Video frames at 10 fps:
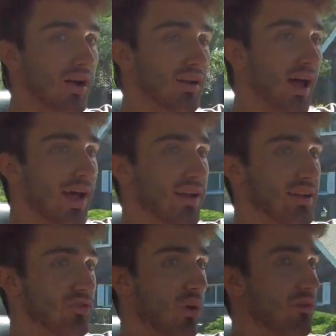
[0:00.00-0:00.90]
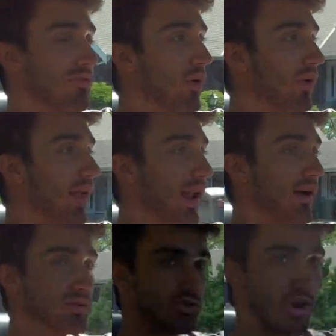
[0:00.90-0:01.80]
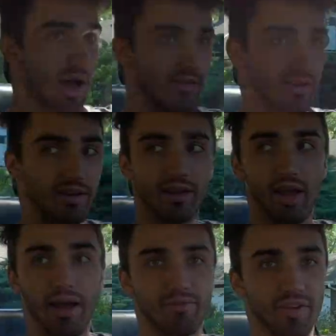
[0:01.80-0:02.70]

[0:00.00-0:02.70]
But I had an E24 that I was driving and I